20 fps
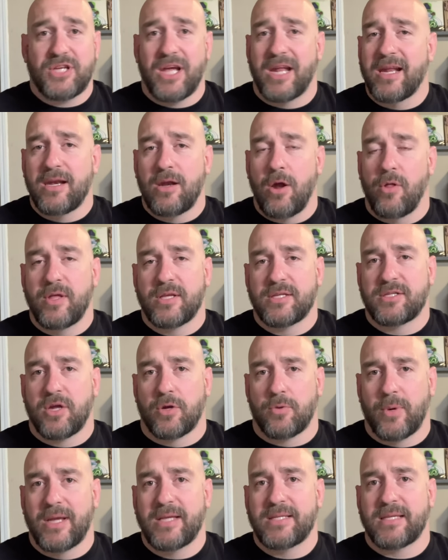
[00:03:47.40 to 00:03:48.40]
which I didn't know
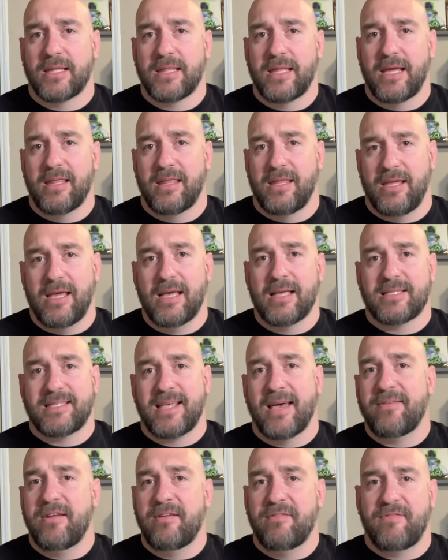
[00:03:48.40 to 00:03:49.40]
this till recently, that you
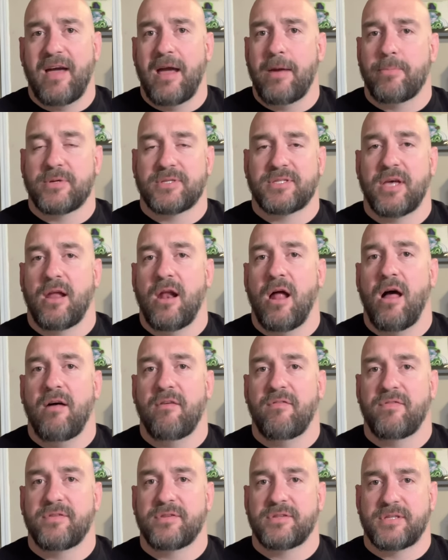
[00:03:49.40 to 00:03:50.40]
get
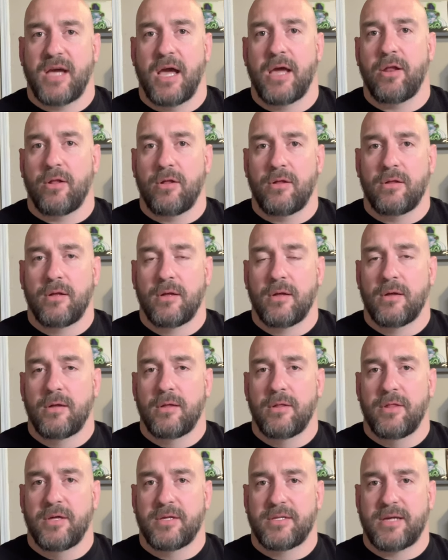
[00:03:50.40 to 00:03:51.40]
75% off
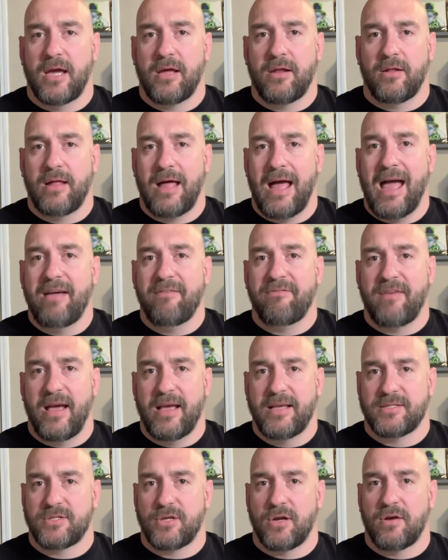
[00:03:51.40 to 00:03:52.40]
the title
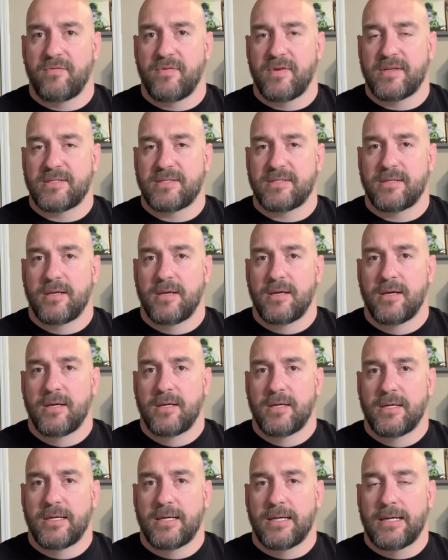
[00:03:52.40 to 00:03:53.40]
hi-fi service
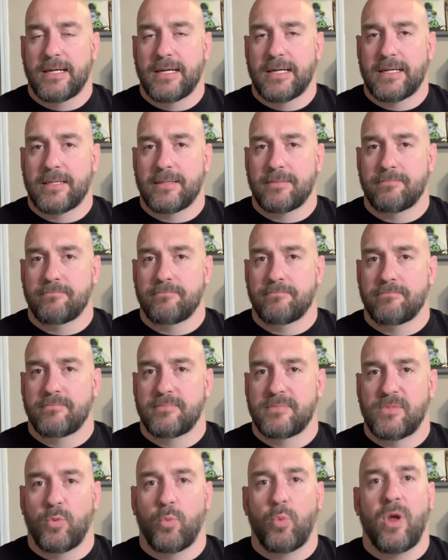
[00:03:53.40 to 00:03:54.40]

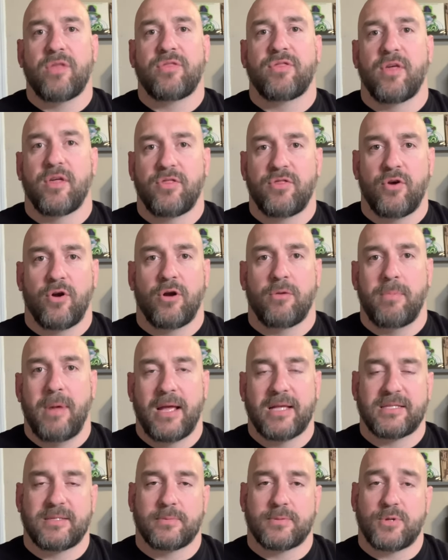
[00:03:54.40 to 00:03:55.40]
with the
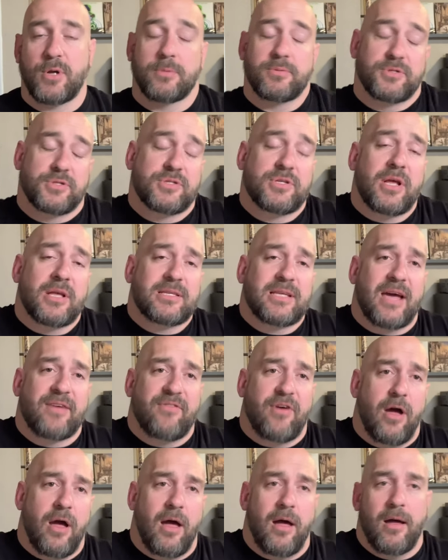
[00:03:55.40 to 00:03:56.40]
Third Man subscription. So
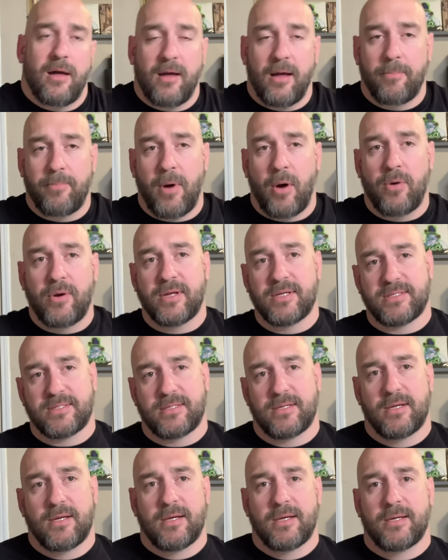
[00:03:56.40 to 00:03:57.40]
that's kind of a
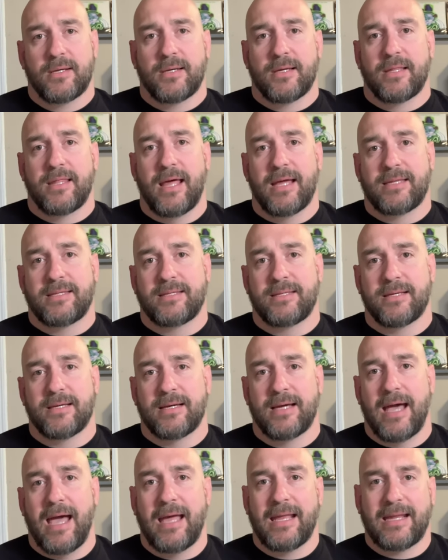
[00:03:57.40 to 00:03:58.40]
bonus
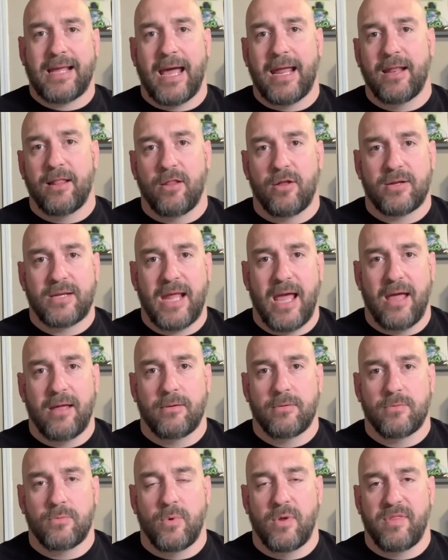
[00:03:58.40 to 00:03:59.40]
that I'd kind of
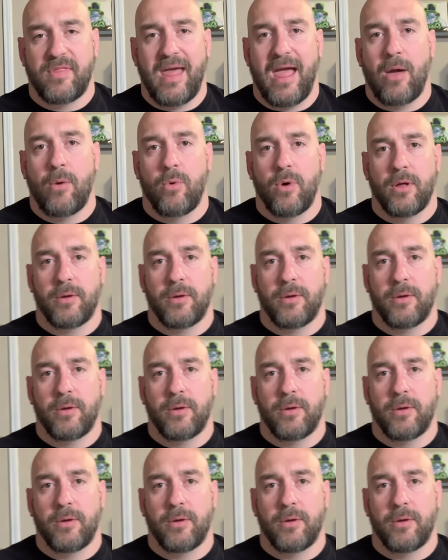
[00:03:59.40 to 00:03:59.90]
looked at with